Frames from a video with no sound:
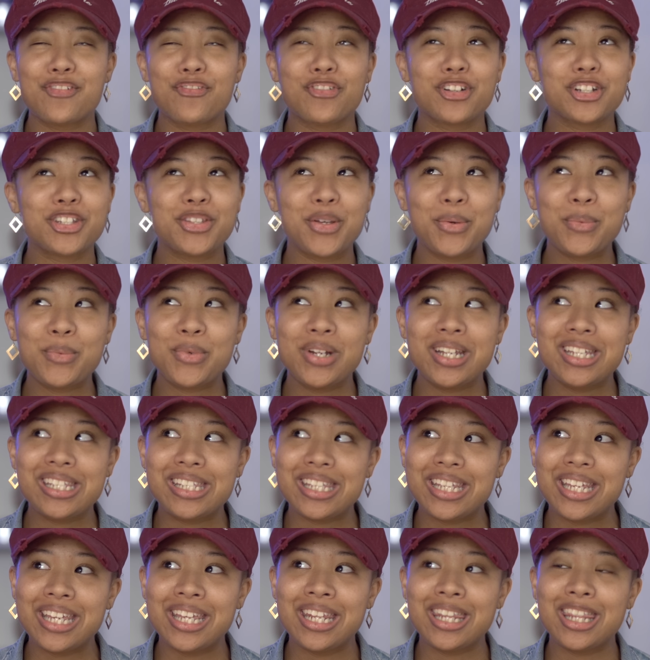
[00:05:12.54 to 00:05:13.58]
for some
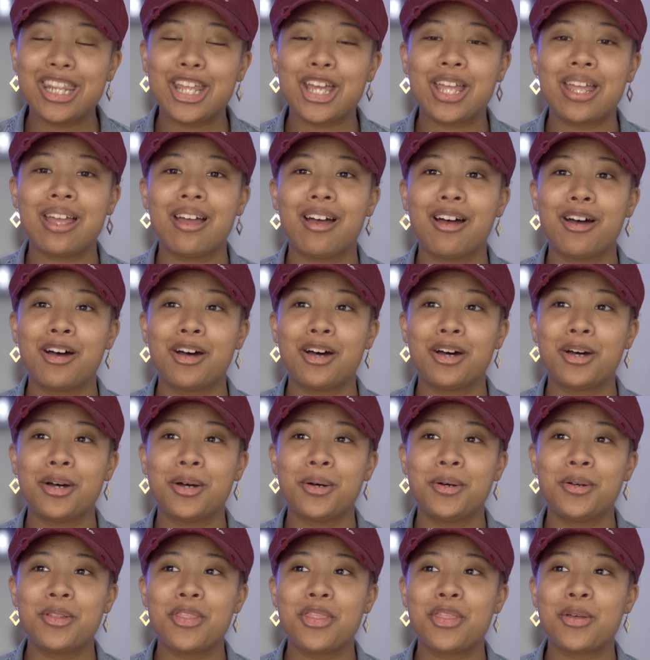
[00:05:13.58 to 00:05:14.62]
reason, the
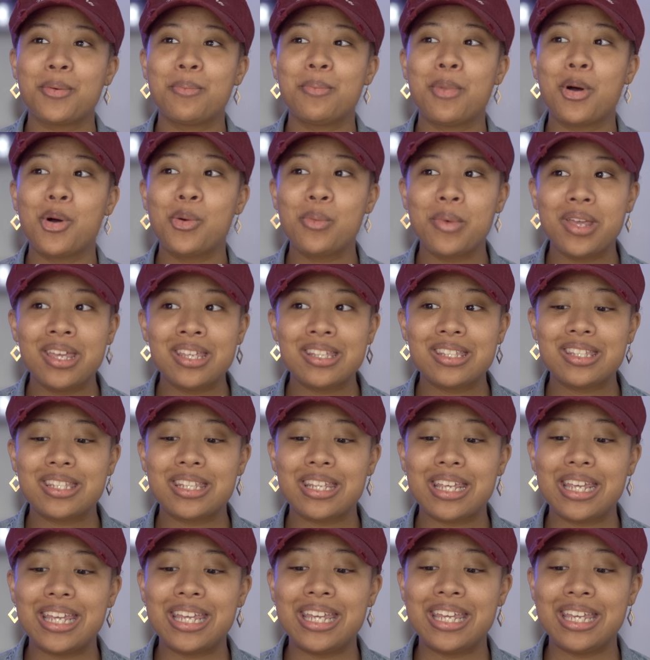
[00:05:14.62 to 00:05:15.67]
uh, the
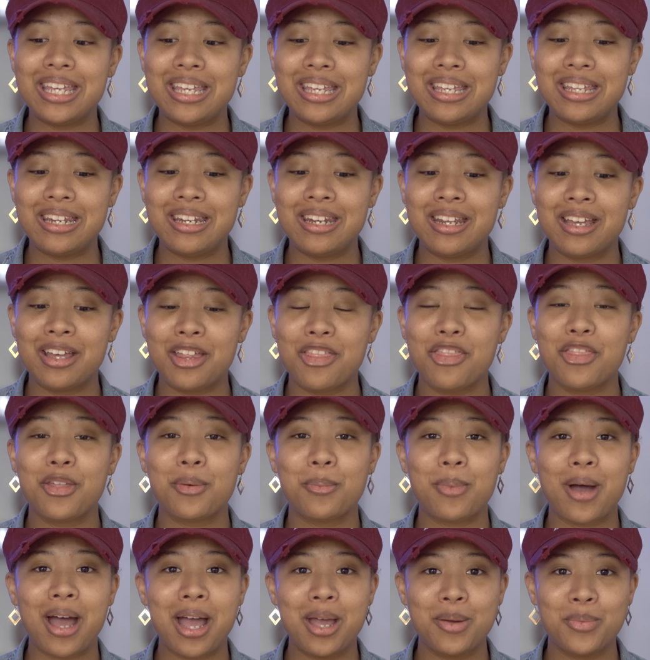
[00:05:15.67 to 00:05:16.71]
moment in the
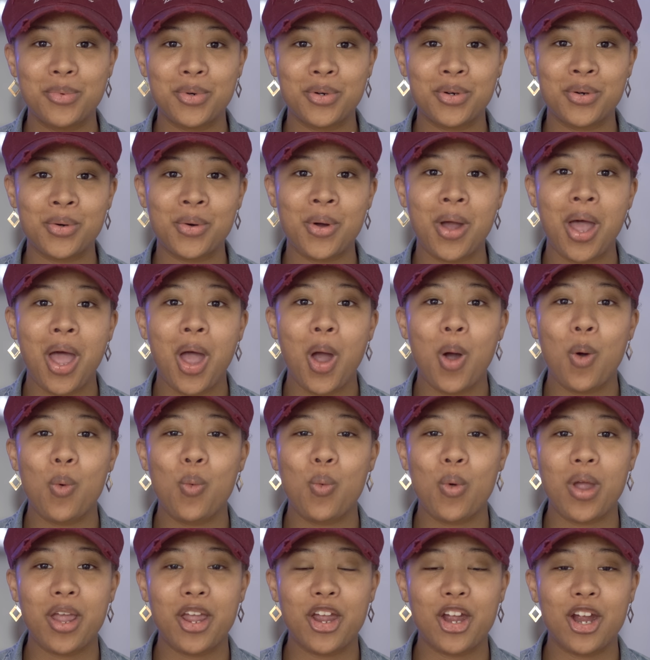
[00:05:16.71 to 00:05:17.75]
Bible
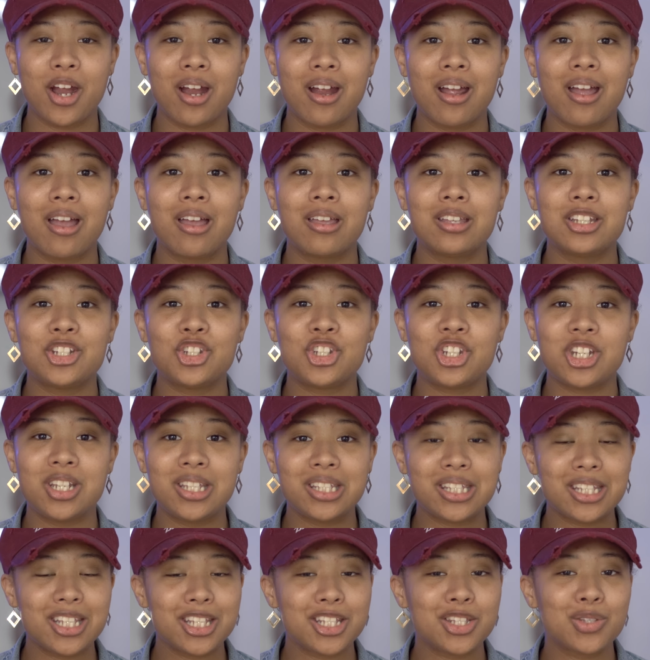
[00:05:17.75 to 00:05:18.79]
where
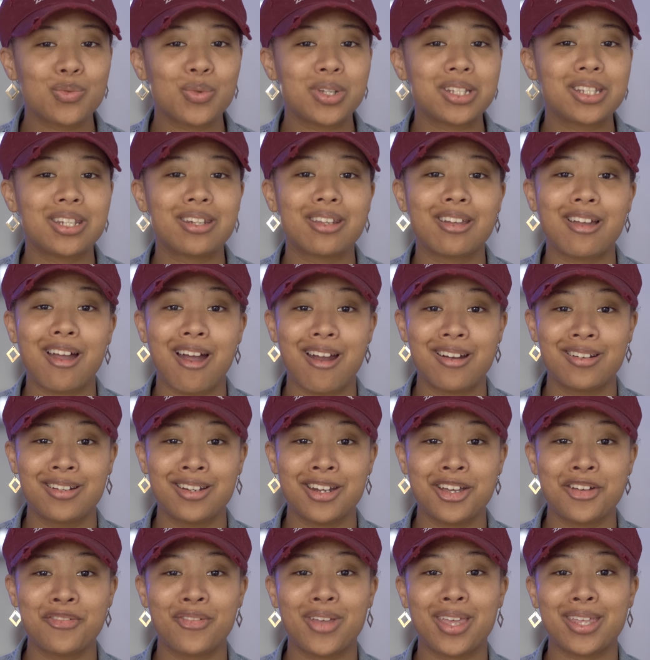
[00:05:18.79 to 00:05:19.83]
Jesus went to the
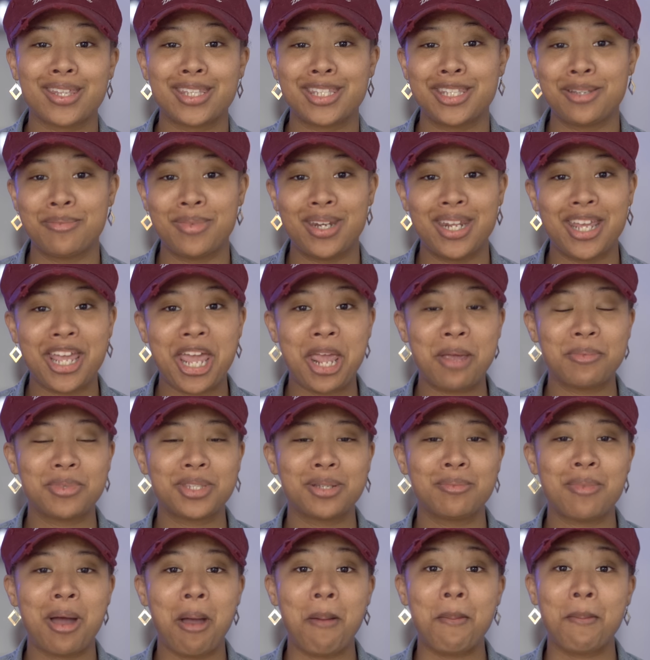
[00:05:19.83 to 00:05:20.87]
Garden of Gethsemane came
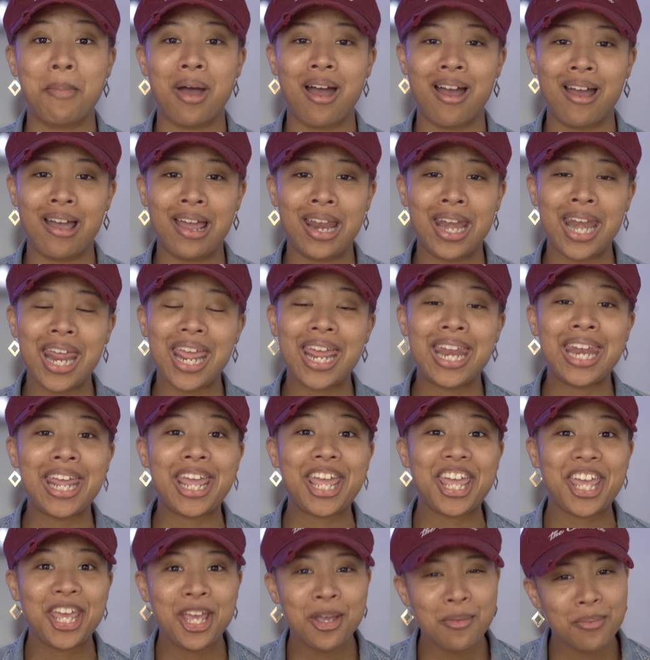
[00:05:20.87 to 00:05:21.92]
to my mind, and
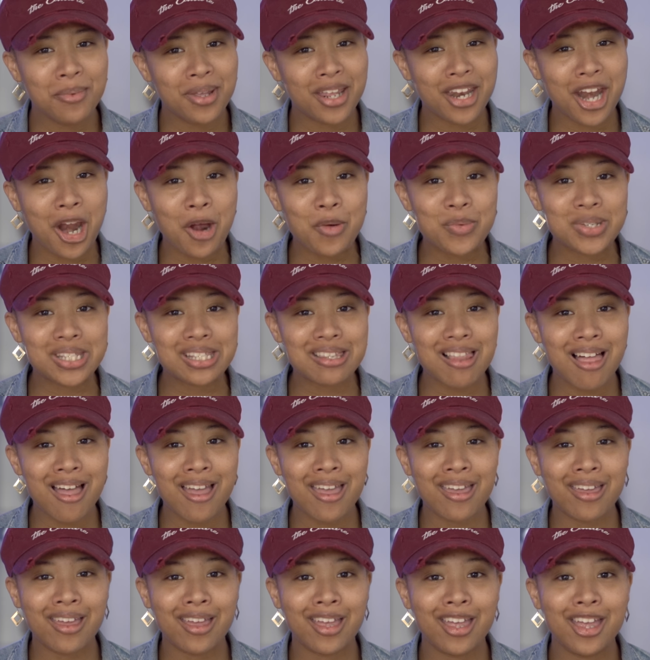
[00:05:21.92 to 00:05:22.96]
it hit me. I was
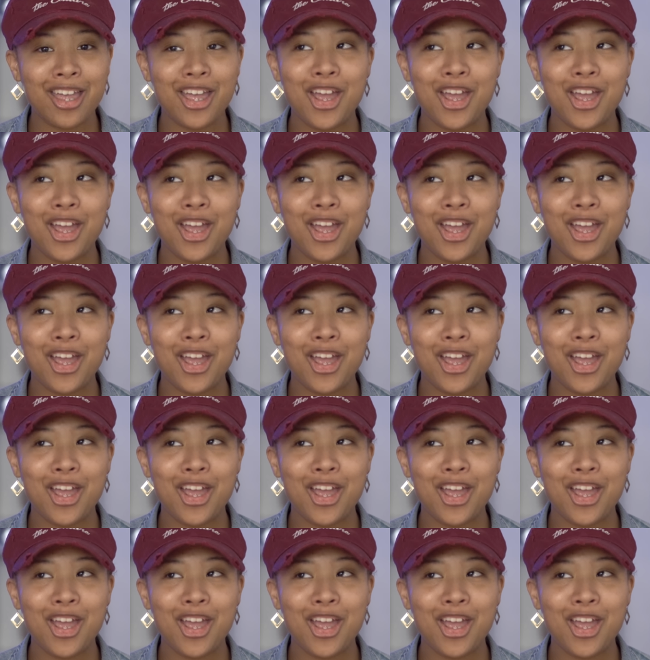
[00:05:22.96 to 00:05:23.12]
like,